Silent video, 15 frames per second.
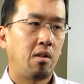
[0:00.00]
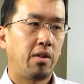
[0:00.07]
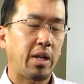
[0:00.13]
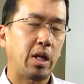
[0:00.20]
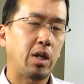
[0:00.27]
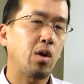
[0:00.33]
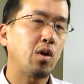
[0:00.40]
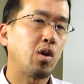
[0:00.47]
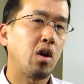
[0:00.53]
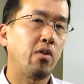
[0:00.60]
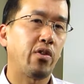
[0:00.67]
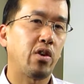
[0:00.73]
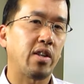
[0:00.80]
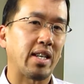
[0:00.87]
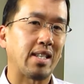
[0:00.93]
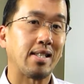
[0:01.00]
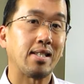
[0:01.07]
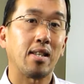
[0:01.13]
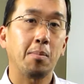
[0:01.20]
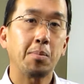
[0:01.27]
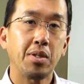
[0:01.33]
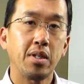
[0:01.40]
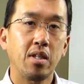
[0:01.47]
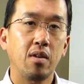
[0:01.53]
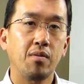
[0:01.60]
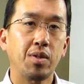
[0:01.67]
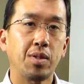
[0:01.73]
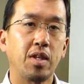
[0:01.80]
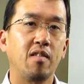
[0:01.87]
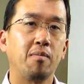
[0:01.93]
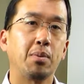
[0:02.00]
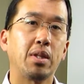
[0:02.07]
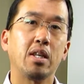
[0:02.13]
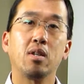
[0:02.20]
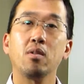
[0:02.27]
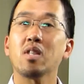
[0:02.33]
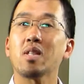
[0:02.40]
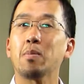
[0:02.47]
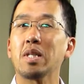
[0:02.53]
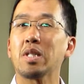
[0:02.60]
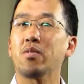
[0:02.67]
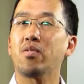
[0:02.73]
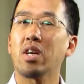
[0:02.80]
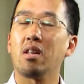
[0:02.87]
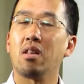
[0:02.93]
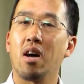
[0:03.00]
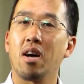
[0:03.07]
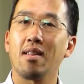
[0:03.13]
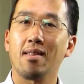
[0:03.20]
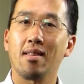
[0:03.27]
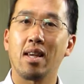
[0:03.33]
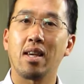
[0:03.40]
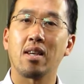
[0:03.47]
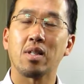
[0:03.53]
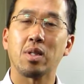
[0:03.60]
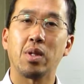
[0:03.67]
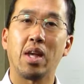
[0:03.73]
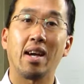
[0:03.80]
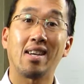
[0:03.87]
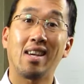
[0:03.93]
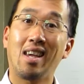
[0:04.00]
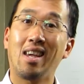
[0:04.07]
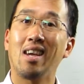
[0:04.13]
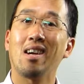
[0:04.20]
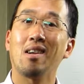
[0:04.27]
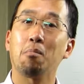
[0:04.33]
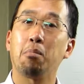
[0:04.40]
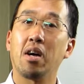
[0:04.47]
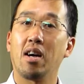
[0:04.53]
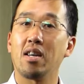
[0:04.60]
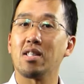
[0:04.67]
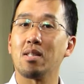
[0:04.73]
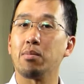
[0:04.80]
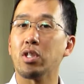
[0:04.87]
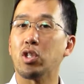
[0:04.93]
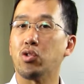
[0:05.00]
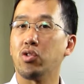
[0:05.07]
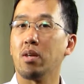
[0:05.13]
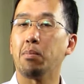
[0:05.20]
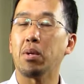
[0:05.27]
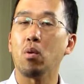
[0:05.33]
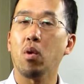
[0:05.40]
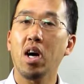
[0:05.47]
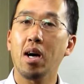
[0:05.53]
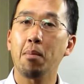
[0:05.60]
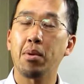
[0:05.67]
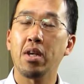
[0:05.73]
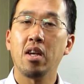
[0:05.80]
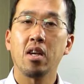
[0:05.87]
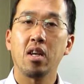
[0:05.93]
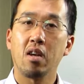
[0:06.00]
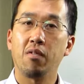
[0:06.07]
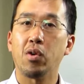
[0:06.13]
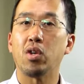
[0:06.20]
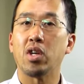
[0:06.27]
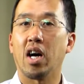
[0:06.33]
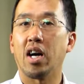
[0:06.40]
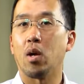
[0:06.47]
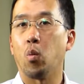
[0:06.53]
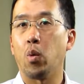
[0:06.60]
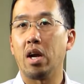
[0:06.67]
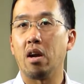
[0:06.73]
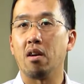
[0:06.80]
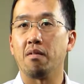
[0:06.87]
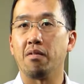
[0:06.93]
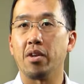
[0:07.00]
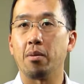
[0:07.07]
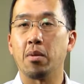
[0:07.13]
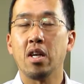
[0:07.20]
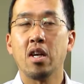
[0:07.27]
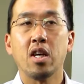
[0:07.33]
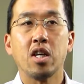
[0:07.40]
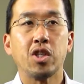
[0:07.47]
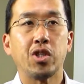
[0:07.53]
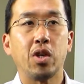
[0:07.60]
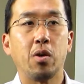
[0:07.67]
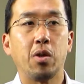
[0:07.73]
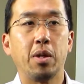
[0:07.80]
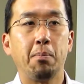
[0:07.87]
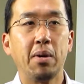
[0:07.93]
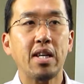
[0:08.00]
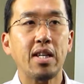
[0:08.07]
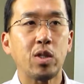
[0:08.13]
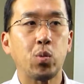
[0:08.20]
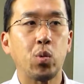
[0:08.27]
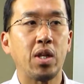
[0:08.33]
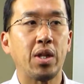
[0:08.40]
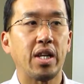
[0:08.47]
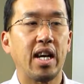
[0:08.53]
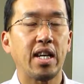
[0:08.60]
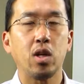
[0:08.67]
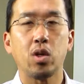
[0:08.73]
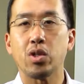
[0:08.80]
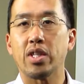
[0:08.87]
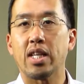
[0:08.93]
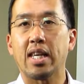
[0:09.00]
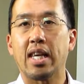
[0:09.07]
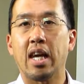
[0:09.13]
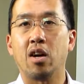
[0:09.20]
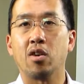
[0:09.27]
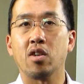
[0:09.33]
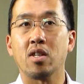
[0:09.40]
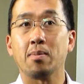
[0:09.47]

they don't go over substantive stuff, but they do specify a lot of things that can possibly trip you up if you're not aware of them. So the biggest one that I usually encounter